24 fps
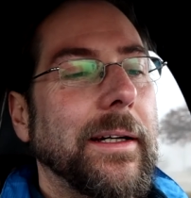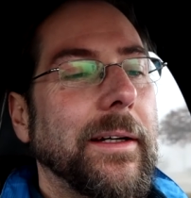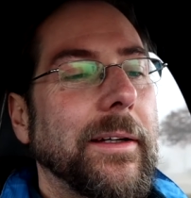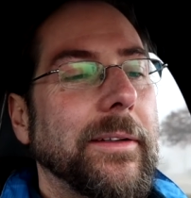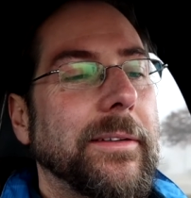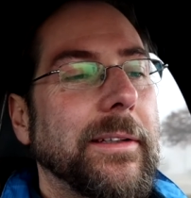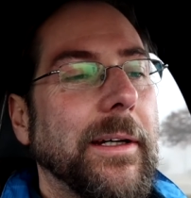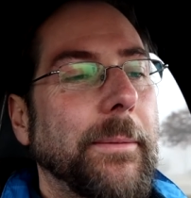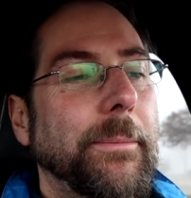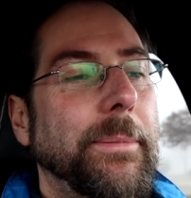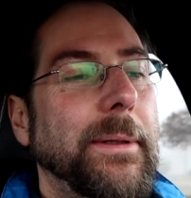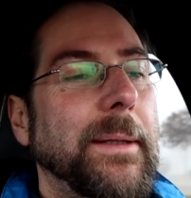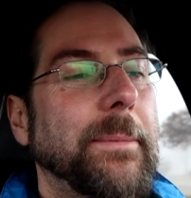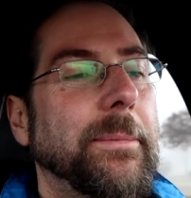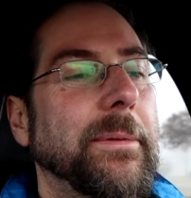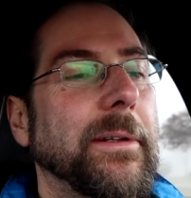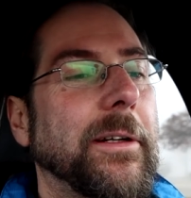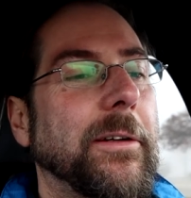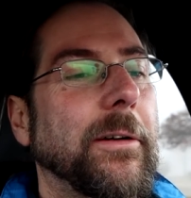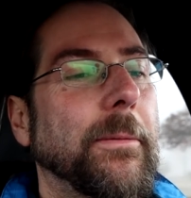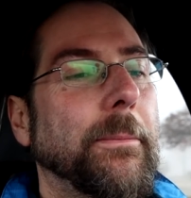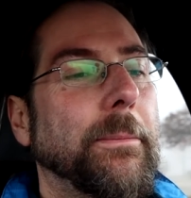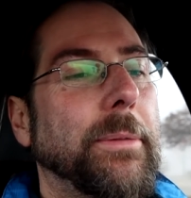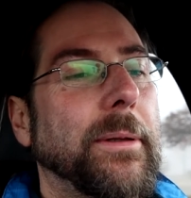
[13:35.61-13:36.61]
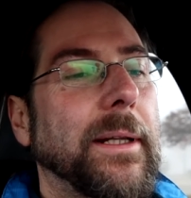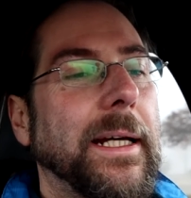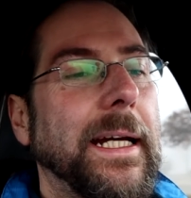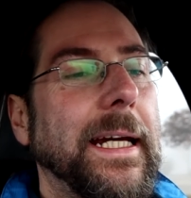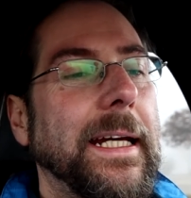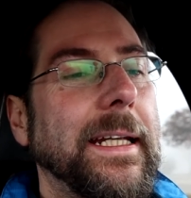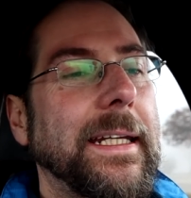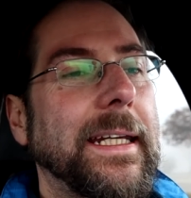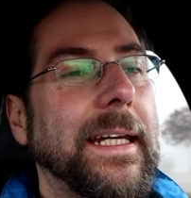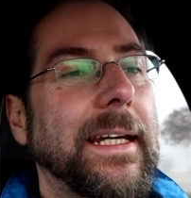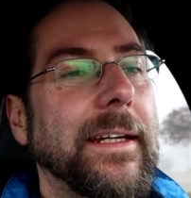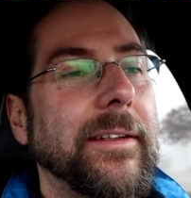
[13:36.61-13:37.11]
some people
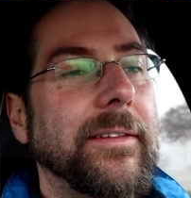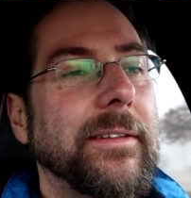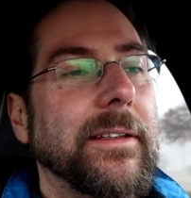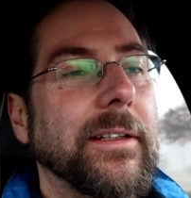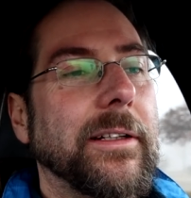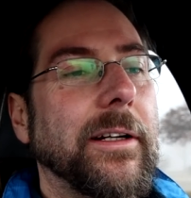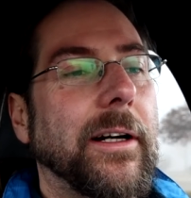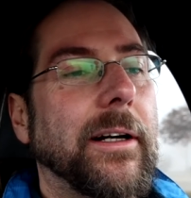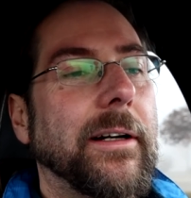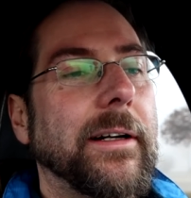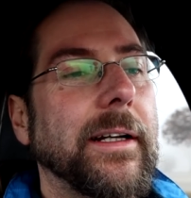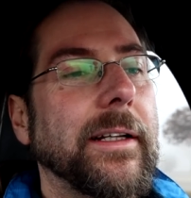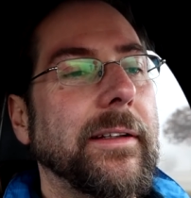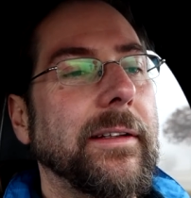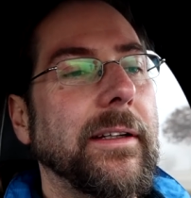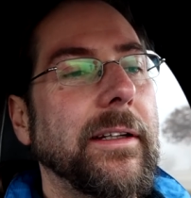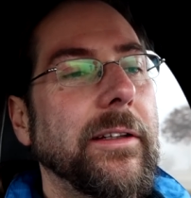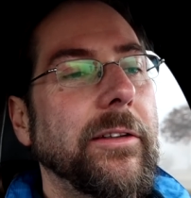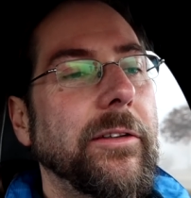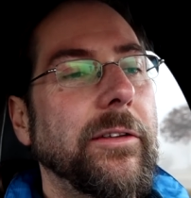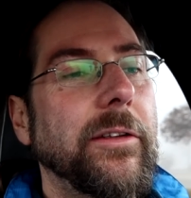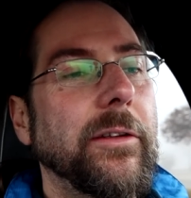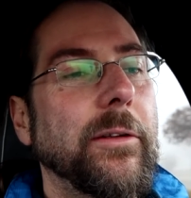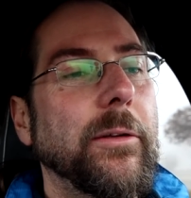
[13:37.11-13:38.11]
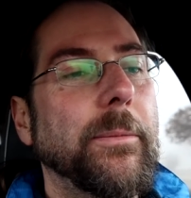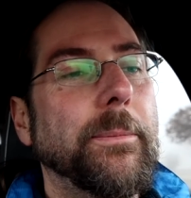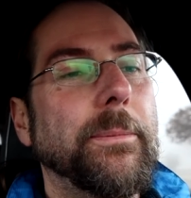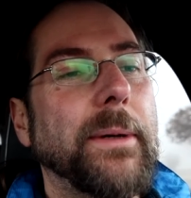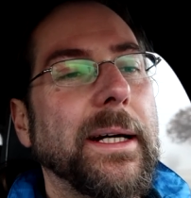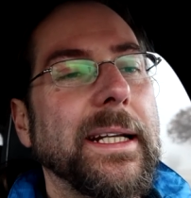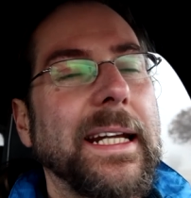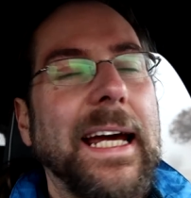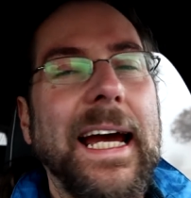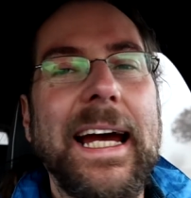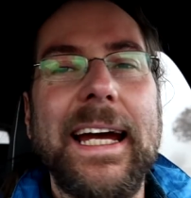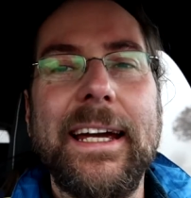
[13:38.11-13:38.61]
complain, yes, the car has issue,
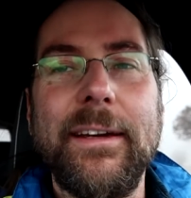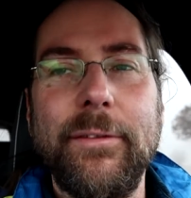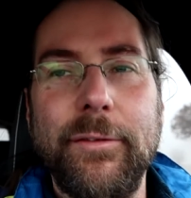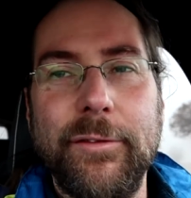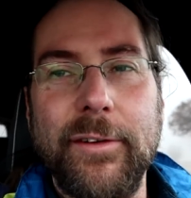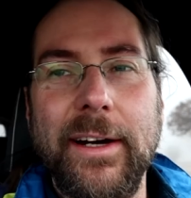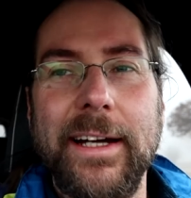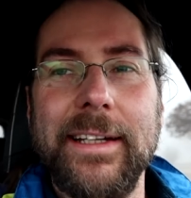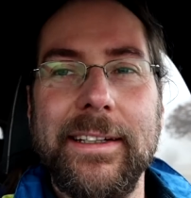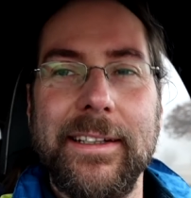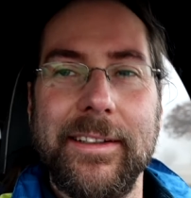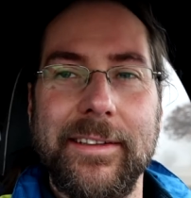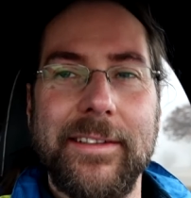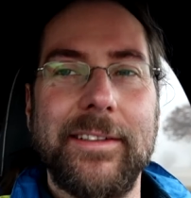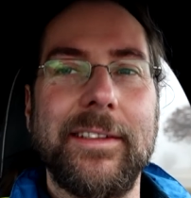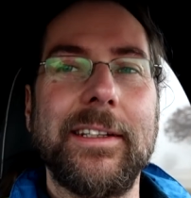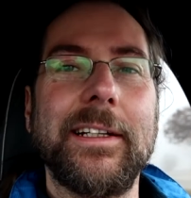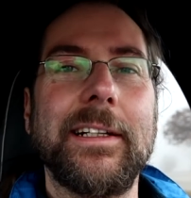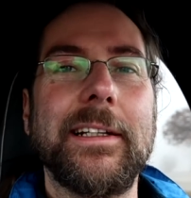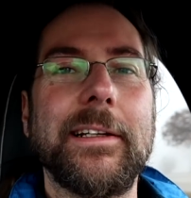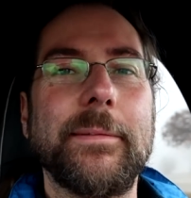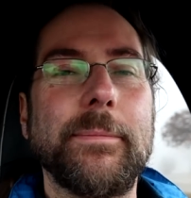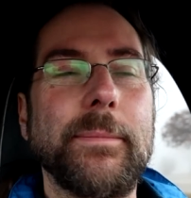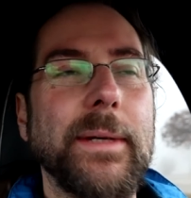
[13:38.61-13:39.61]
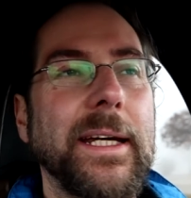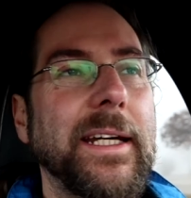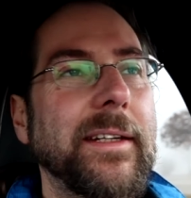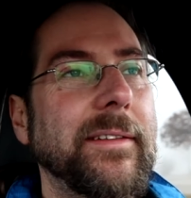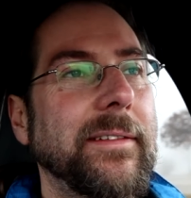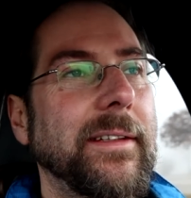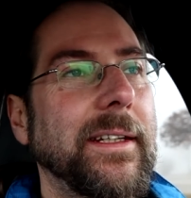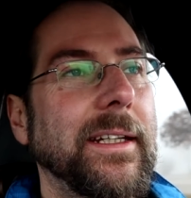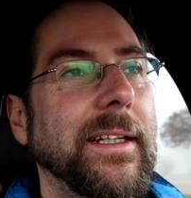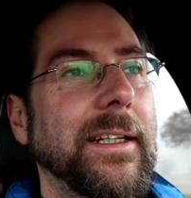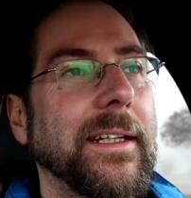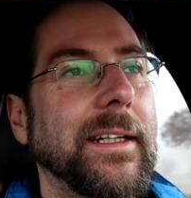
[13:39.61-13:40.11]
but I find it still
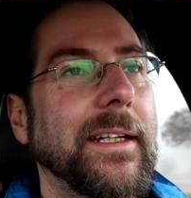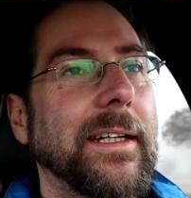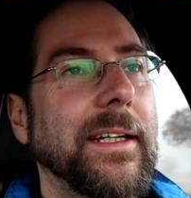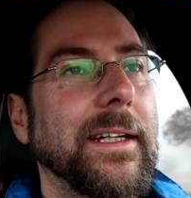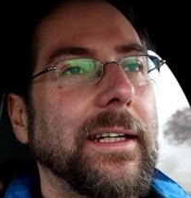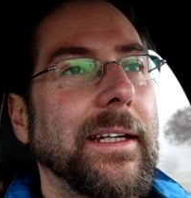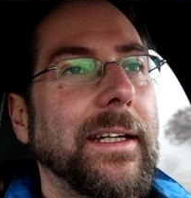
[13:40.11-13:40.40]
amazing.